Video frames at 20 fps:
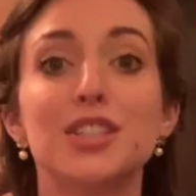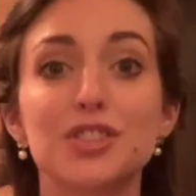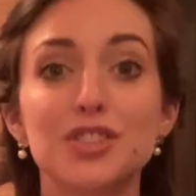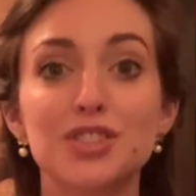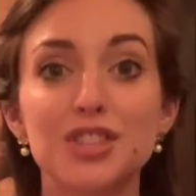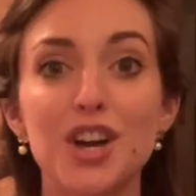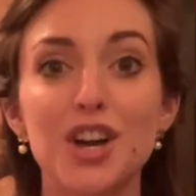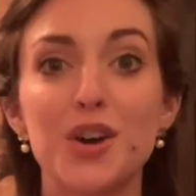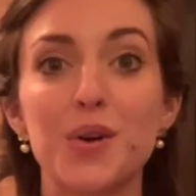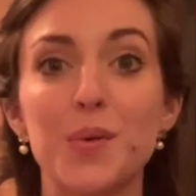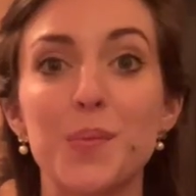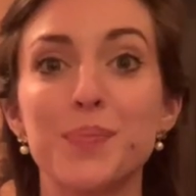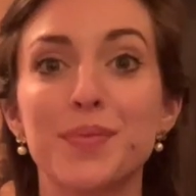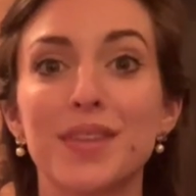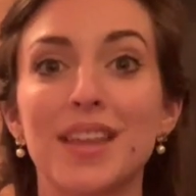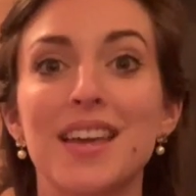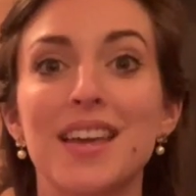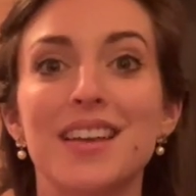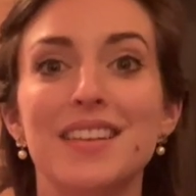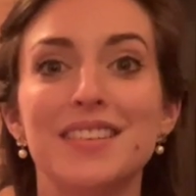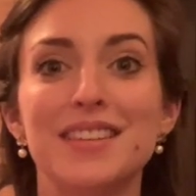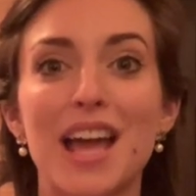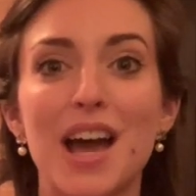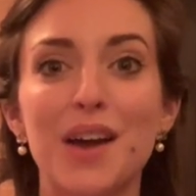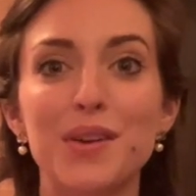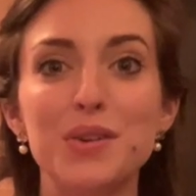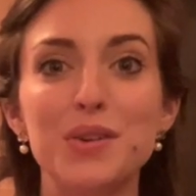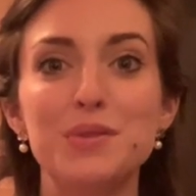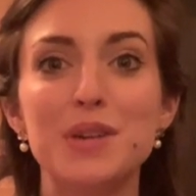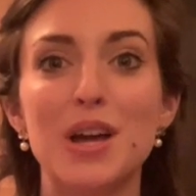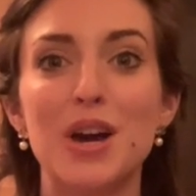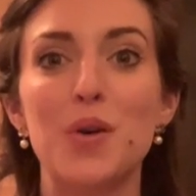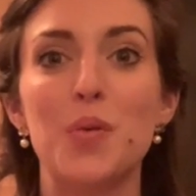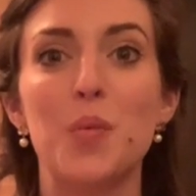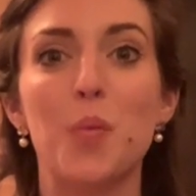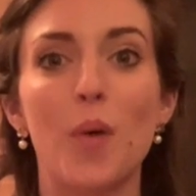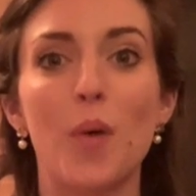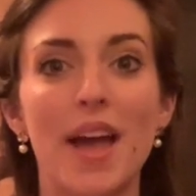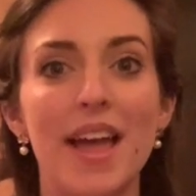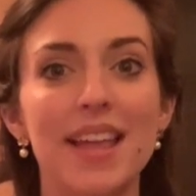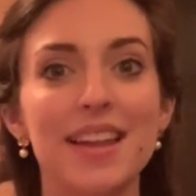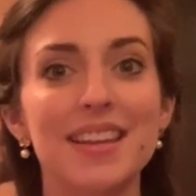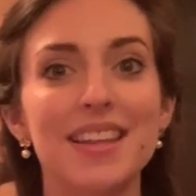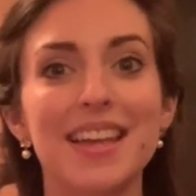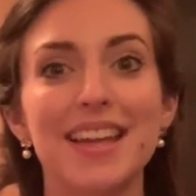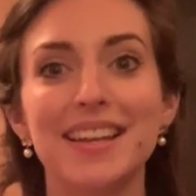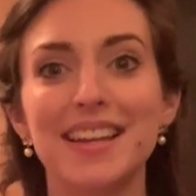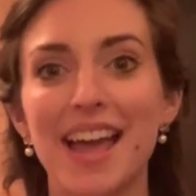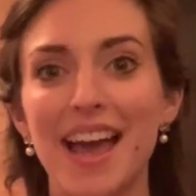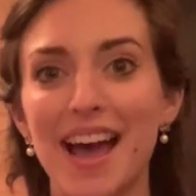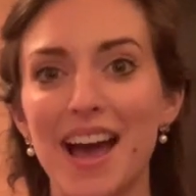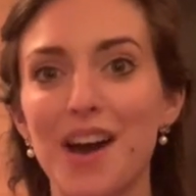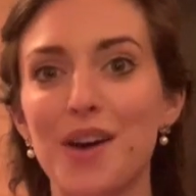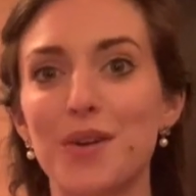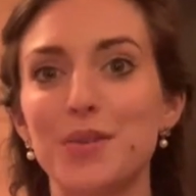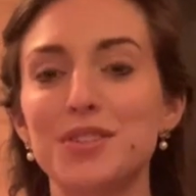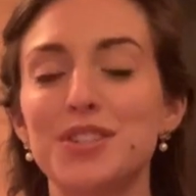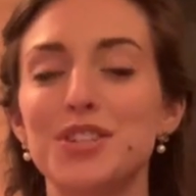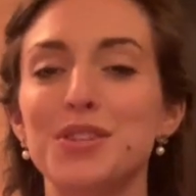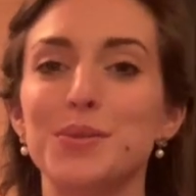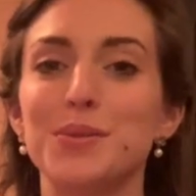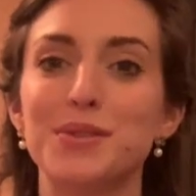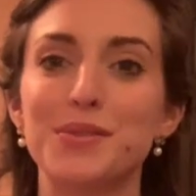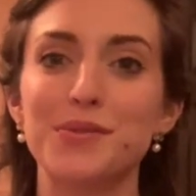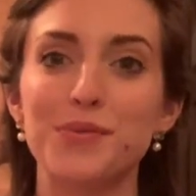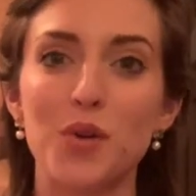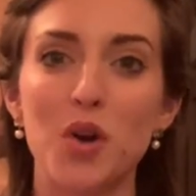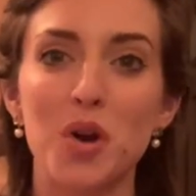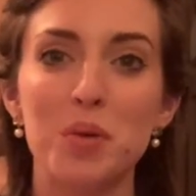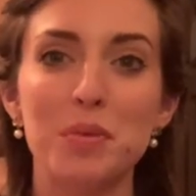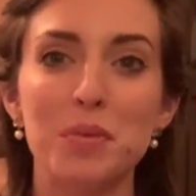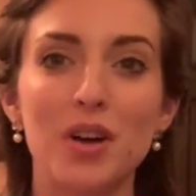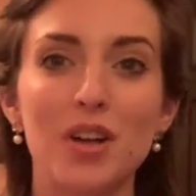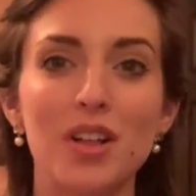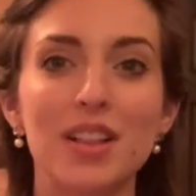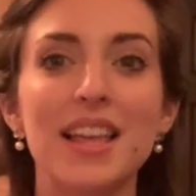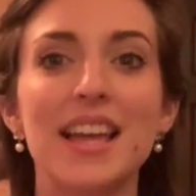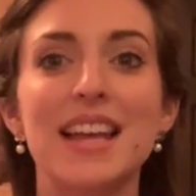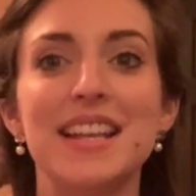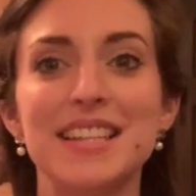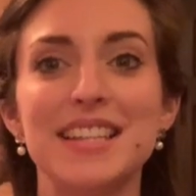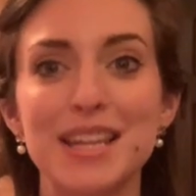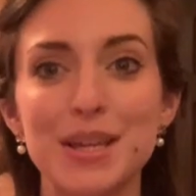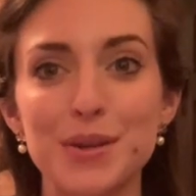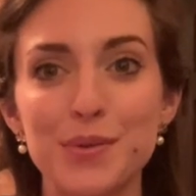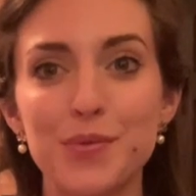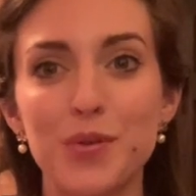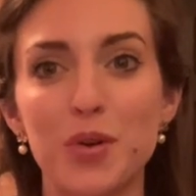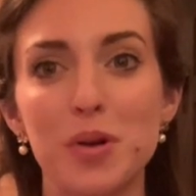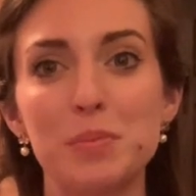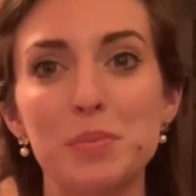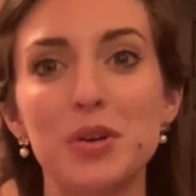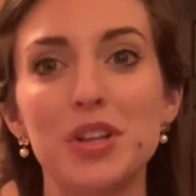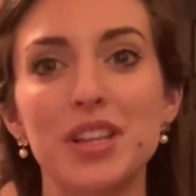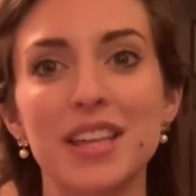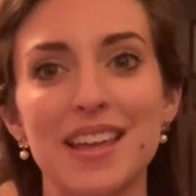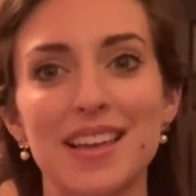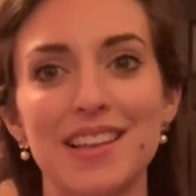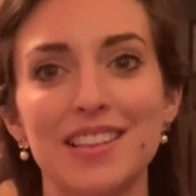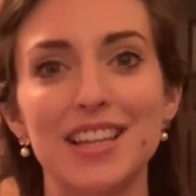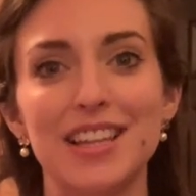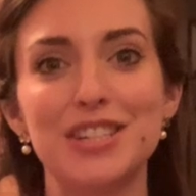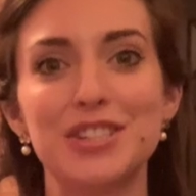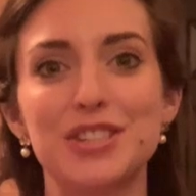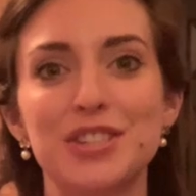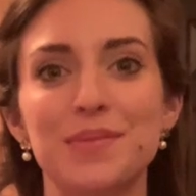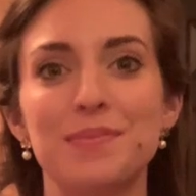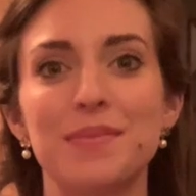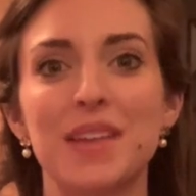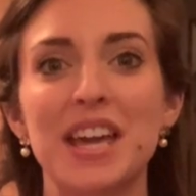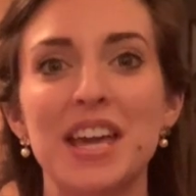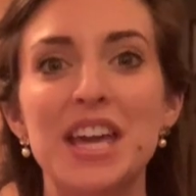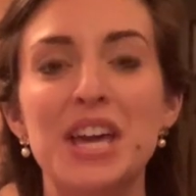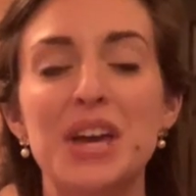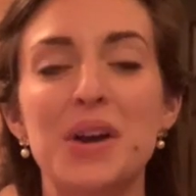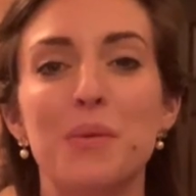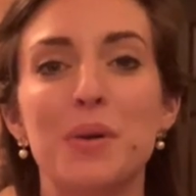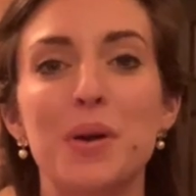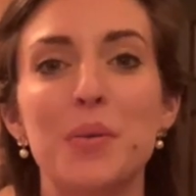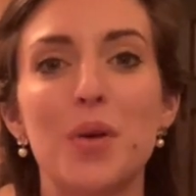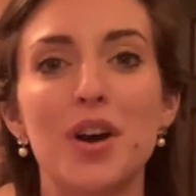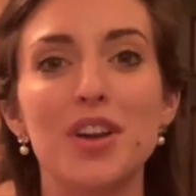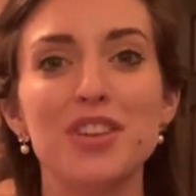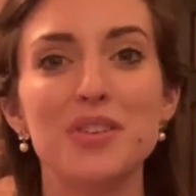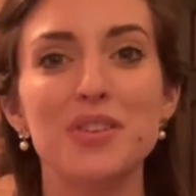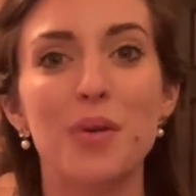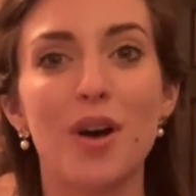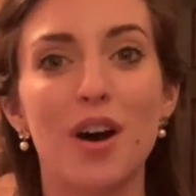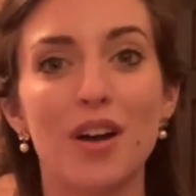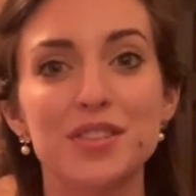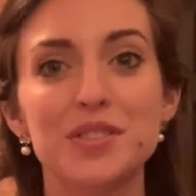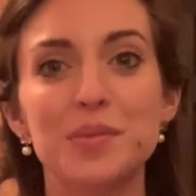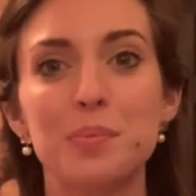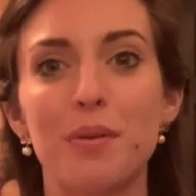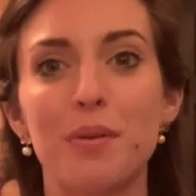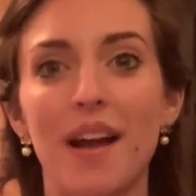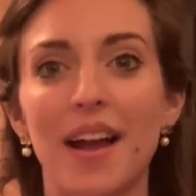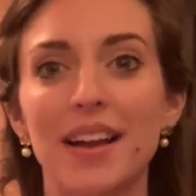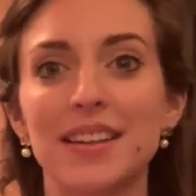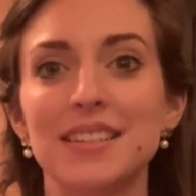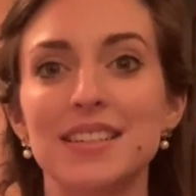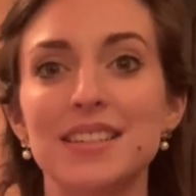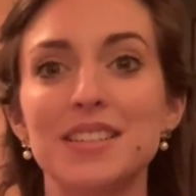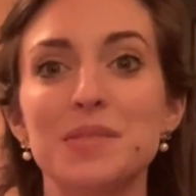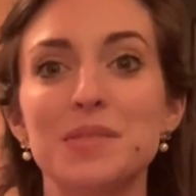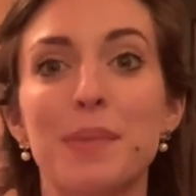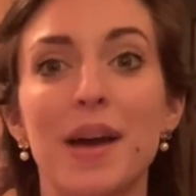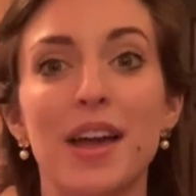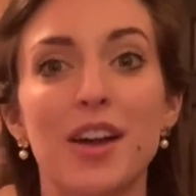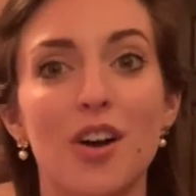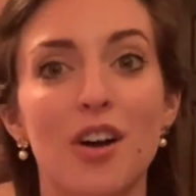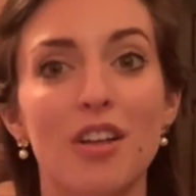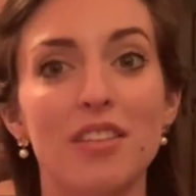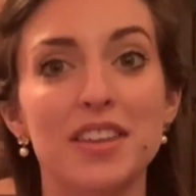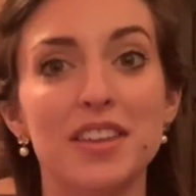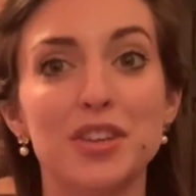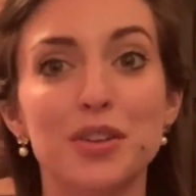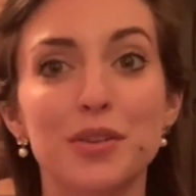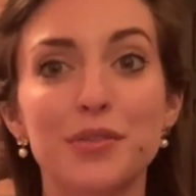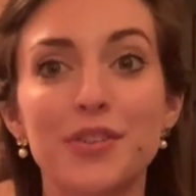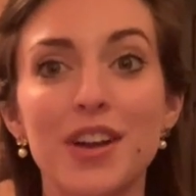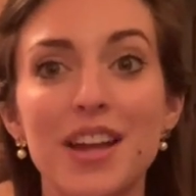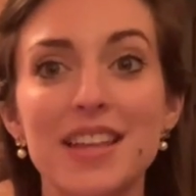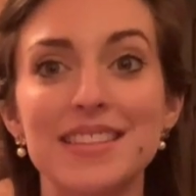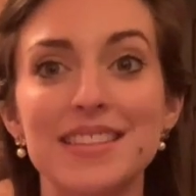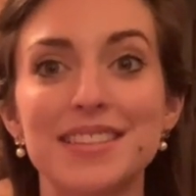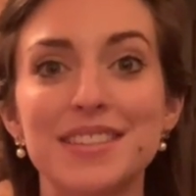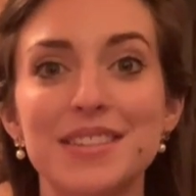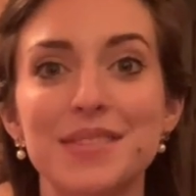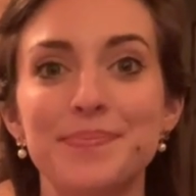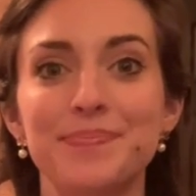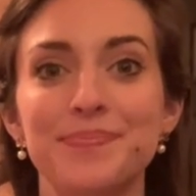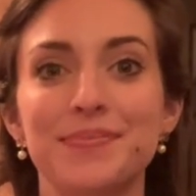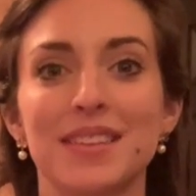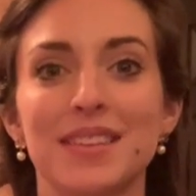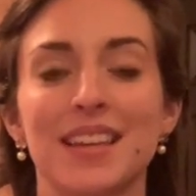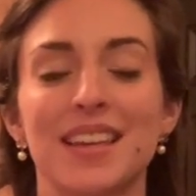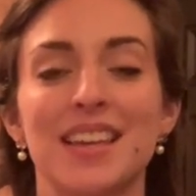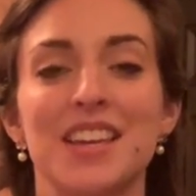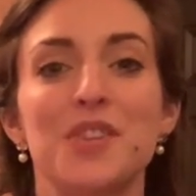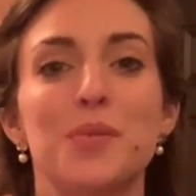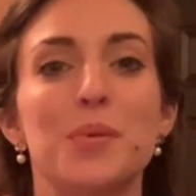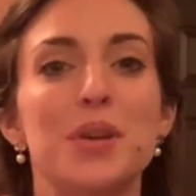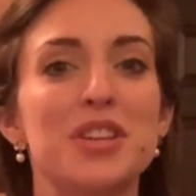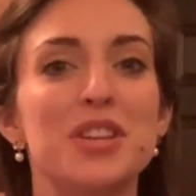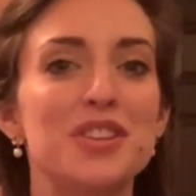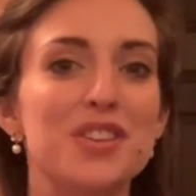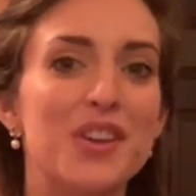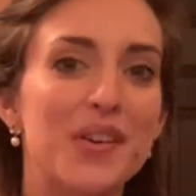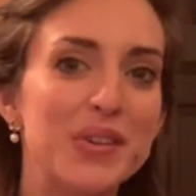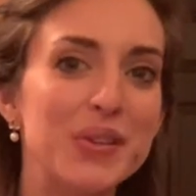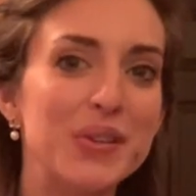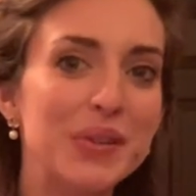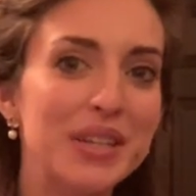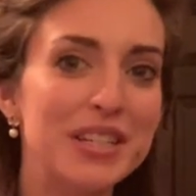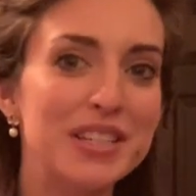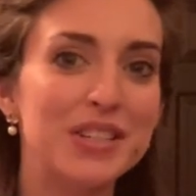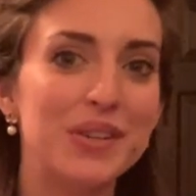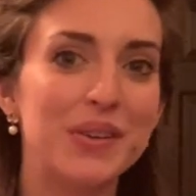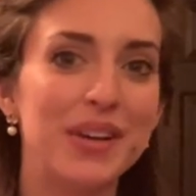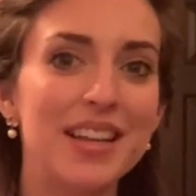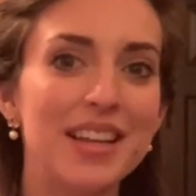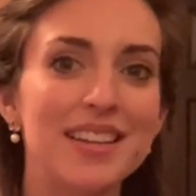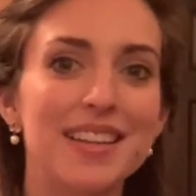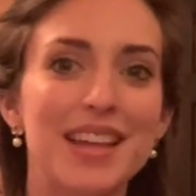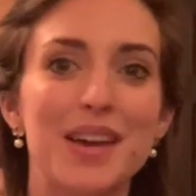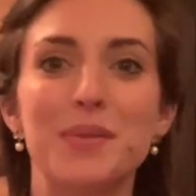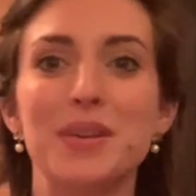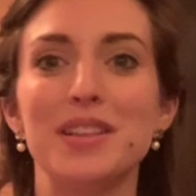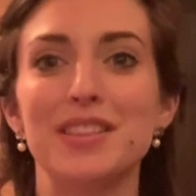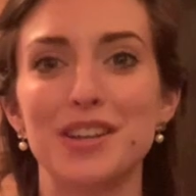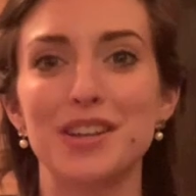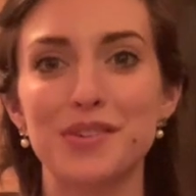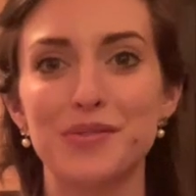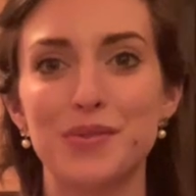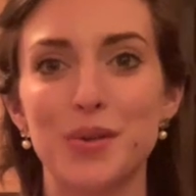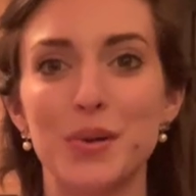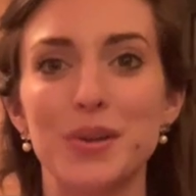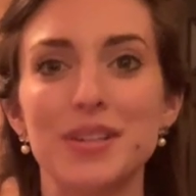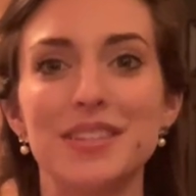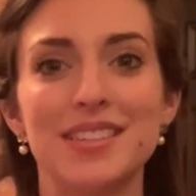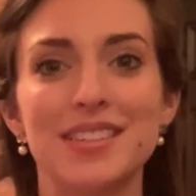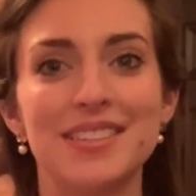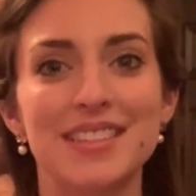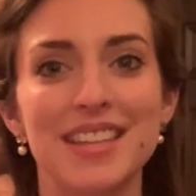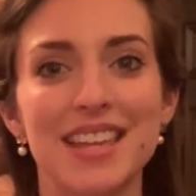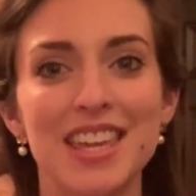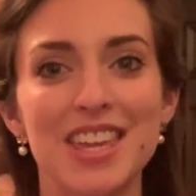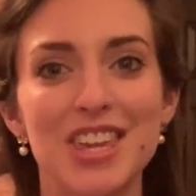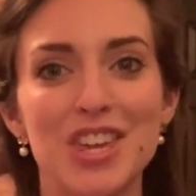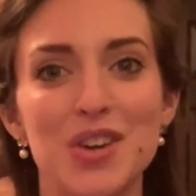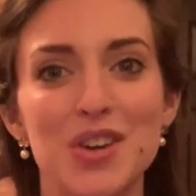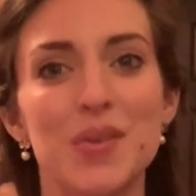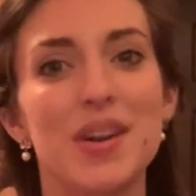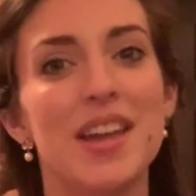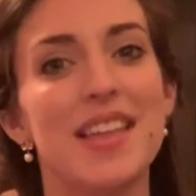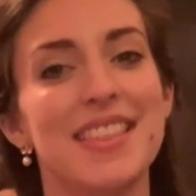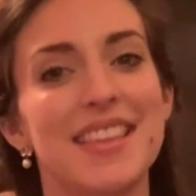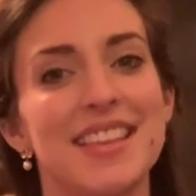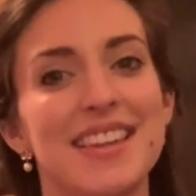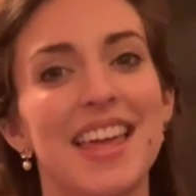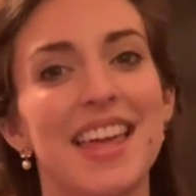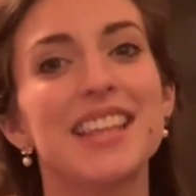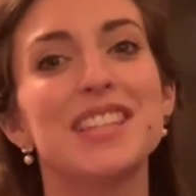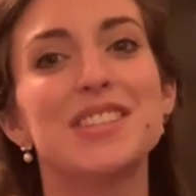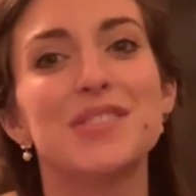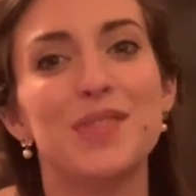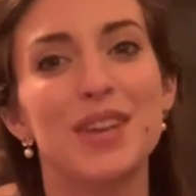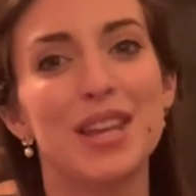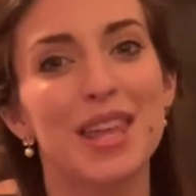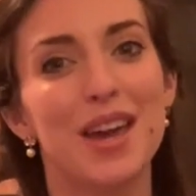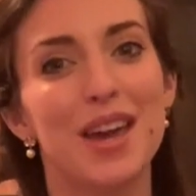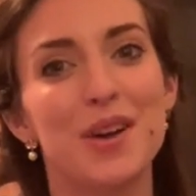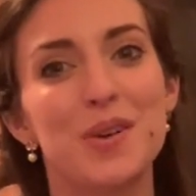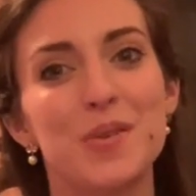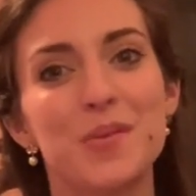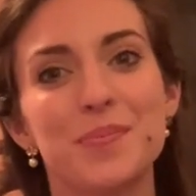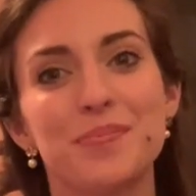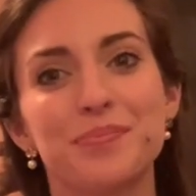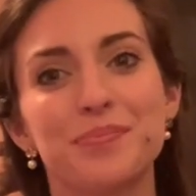So, now you know when and how to use formal and informal English. We want you all to practice by calling your friends. We know you can do it, and we look forward to seeing you in the next video.